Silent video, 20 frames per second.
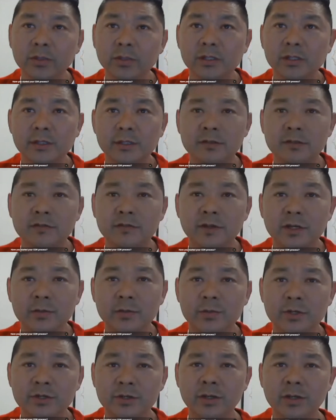The booklet is
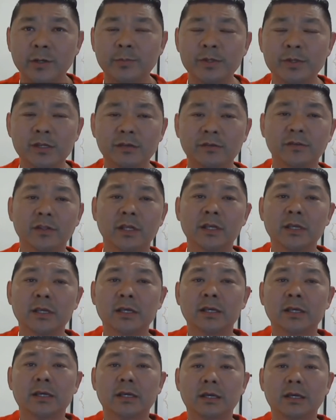very prescriptive.
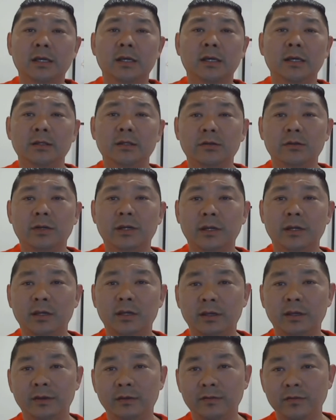You got to
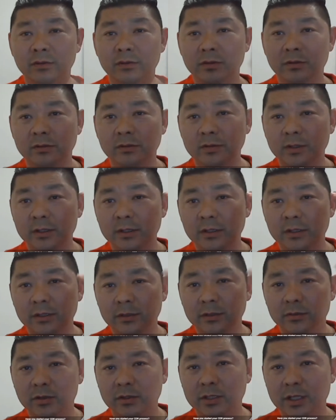have your
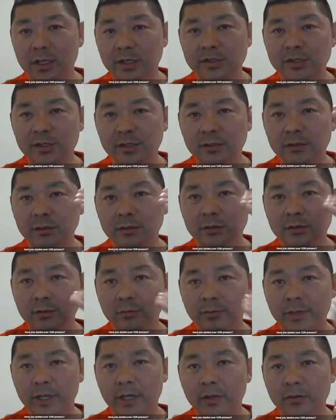introduction,
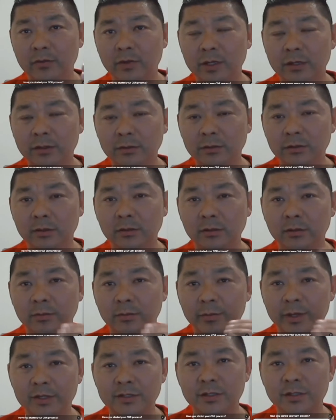your background,
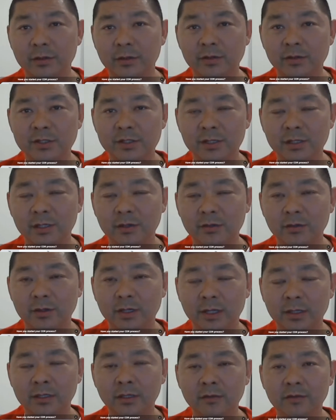your personal
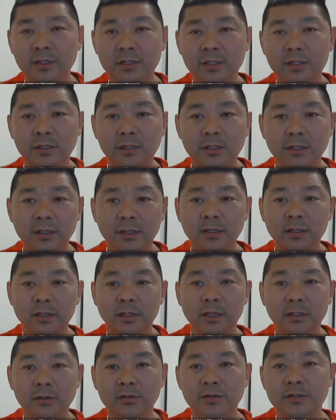engineering activity,
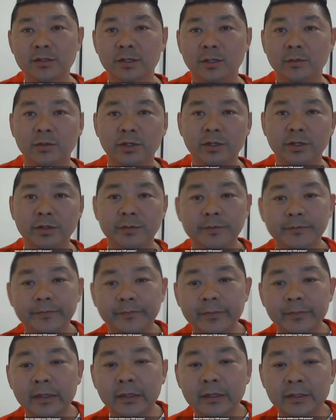and your summary.
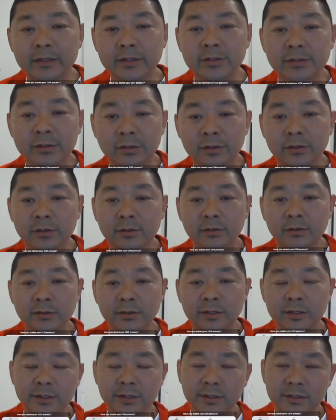
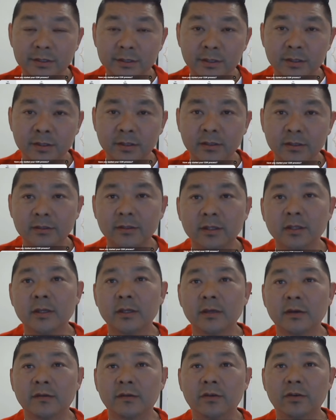So this is the
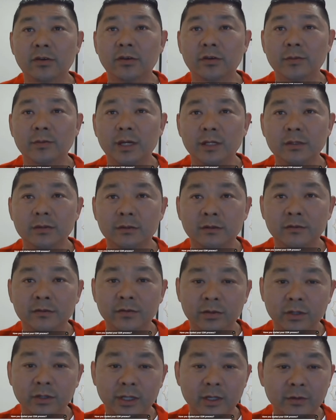format of
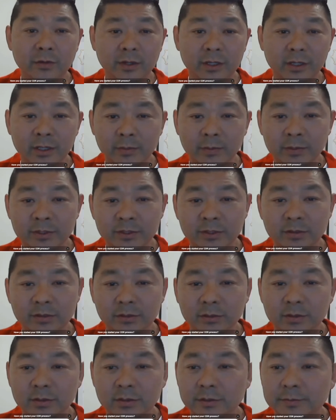your career
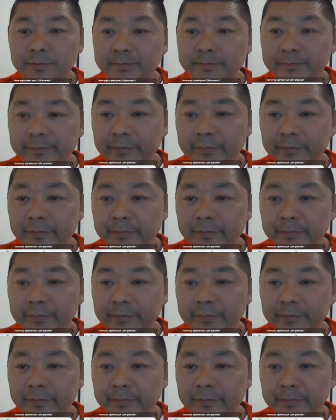episode.